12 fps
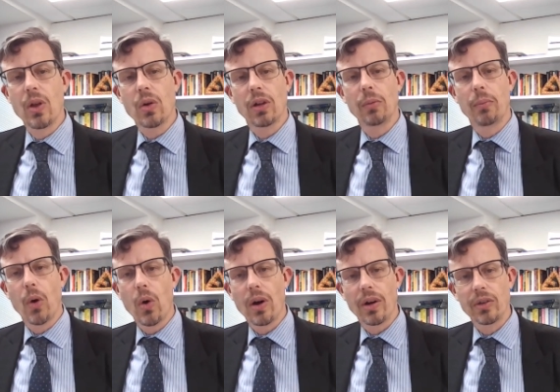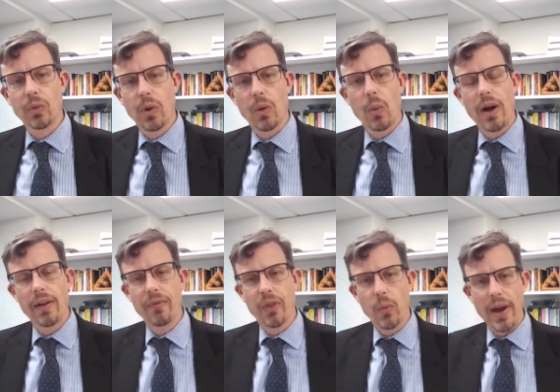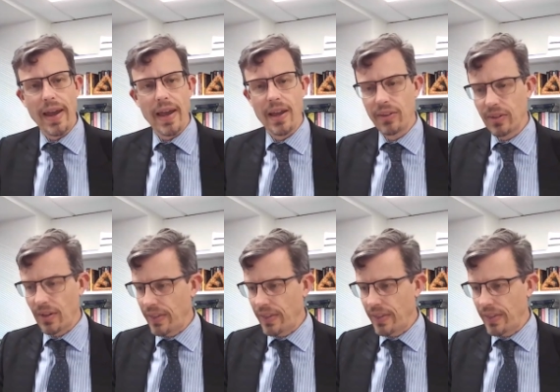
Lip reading: local boards were one of the ways